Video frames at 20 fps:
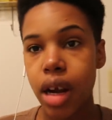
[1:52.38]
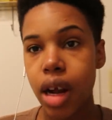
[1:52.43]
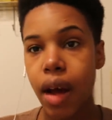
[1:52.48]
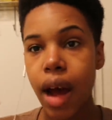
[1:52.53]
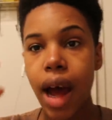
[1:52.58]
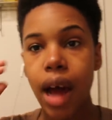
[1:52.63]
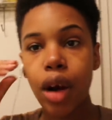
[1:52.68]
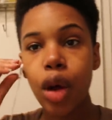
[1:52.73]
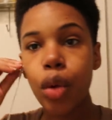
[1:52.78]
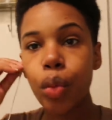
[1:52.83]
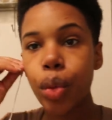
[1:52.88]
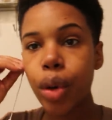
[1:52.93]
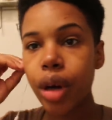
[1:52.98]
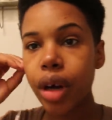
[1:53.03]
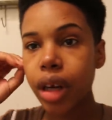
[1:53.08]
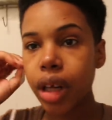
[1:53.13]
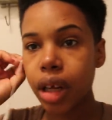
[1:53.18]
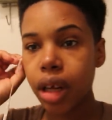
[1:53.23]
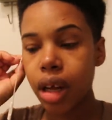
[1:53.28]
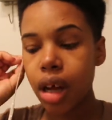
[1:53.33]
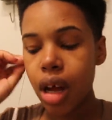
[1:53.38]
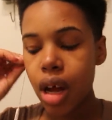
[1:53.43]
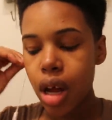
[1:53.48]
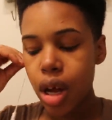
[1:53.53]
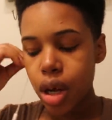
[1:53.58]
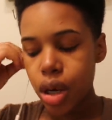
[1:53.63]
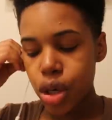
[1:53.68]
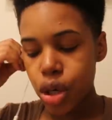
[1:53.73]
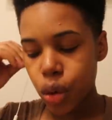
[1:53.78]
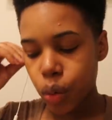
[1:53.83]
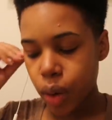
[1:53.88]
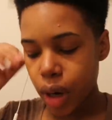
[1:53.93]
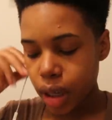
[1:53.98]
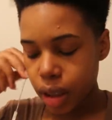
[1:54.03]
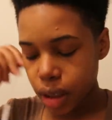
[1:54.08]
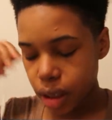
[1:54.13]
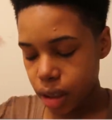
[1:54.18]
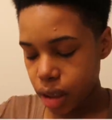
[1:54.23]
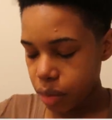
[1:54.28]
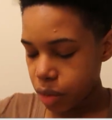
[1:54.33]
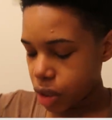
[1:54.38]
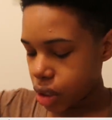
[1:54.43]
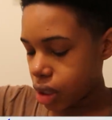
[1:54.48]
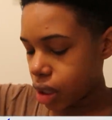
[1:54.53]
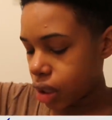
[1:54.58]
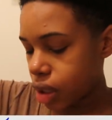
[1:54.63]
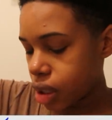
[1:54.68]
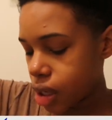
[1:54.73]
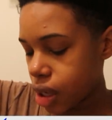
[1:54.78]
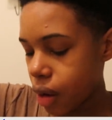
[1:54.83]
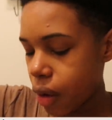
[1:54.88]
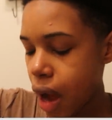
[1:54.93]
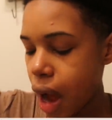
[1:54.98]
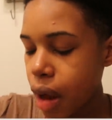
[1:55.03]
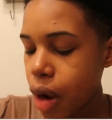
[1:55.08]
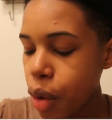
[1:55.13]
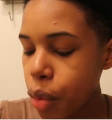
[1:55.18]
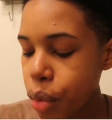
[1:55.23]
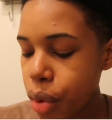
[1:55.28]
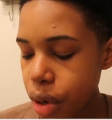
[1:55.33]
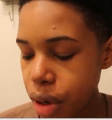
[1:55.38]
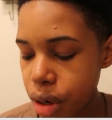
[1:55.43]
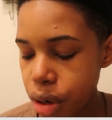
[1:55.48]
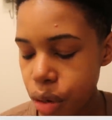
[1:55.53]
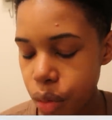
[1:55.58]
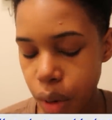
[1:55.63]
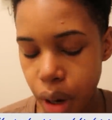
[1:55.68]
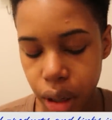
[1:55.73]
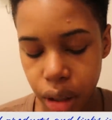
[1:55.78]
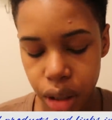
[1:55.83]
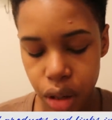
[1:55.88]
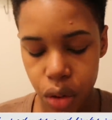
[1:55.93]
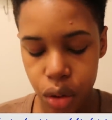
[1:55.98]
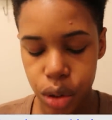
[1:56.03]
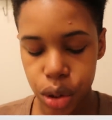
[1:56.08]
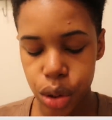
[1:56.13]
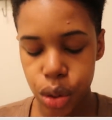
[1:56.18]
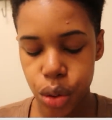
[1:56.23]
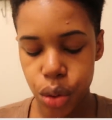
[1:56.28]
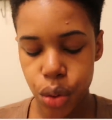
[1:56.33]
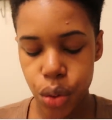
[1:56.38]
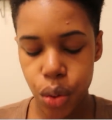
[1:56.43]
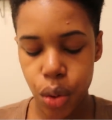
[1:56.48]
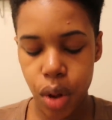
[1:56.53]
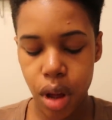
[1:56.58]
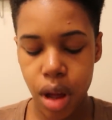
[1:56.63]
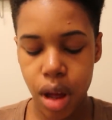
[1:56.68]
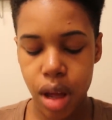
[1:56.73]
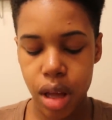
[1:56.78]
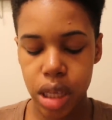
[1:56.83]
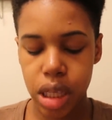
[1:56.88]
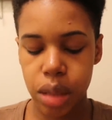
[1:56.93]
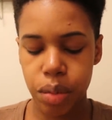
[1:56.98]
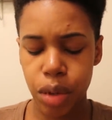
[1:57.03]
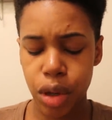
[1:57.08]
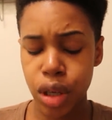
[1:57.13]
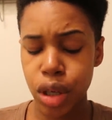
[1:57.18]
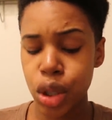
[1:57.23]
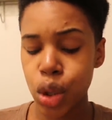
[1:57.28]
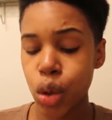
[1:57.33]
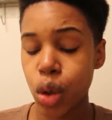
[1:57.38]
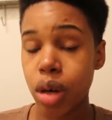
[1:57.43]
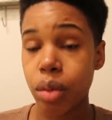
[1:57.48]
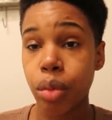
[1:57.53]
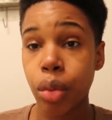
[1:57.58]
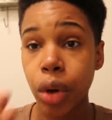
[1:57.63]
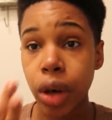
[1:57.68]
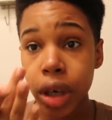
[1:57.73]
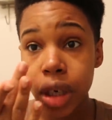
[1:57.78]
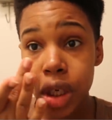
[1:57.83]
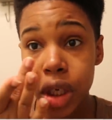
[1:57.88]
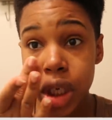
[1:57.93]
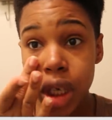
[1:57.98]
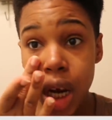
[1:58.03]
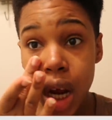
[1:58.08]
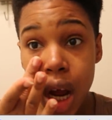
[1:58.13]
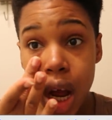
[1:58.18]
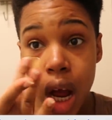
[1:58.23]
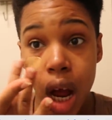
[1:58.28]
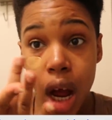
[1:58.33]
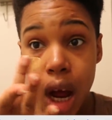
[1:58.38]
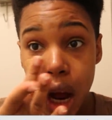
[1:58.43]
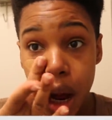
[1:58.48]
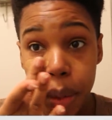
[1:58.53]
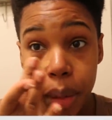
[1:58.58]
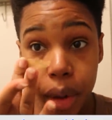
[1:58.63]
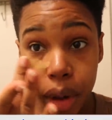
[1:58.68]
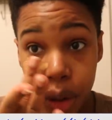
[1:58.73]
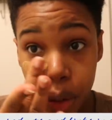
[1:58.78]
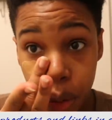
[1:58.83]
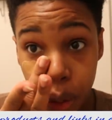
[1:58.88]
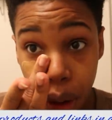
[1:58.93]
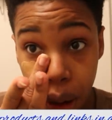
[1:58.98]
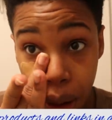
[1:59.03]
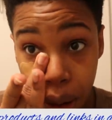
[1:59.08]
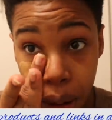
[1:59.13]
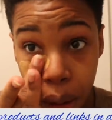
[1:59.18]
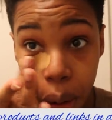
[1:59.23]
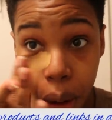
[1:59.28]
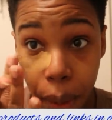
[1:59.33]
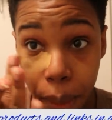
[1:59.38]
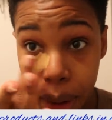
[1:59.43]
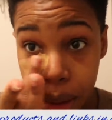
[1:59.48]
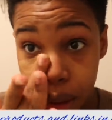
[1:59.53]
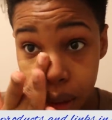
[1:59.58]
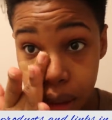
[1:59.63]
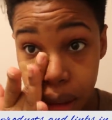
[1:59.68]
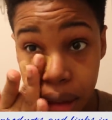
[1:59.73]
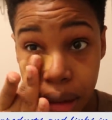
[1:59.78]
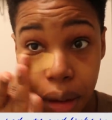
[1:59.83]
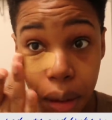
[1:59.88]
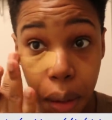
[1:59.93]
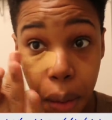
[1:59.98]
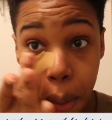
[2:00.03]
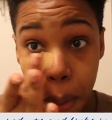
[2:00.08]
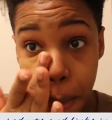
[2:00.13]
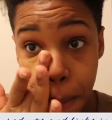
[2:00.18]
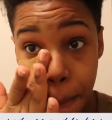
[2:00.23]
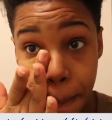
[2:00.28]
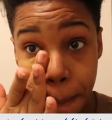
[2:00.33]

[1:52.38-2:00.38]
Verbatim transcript: Now, I don't put it directly, let me check this out. I don't put it directly onto a sponge or a brush. I put it right on my skin.